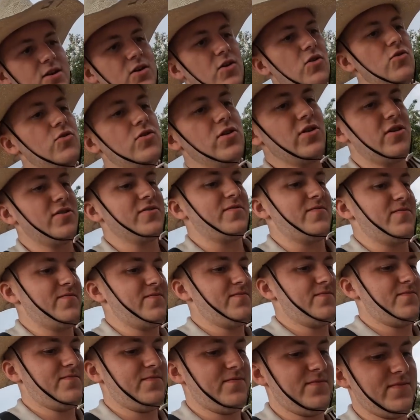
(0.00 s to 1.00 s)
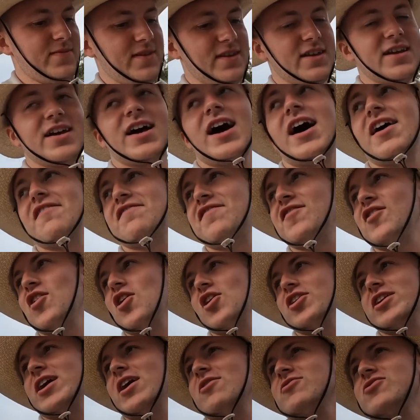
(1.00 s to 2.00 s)
Oh god. I've
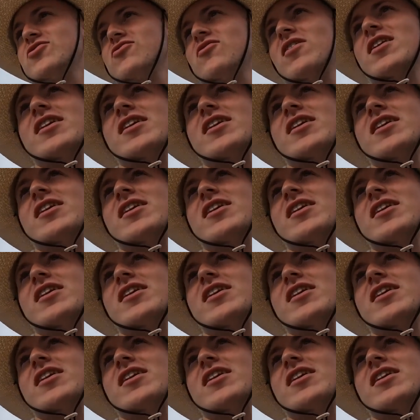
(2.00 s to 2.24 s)
forgotten how to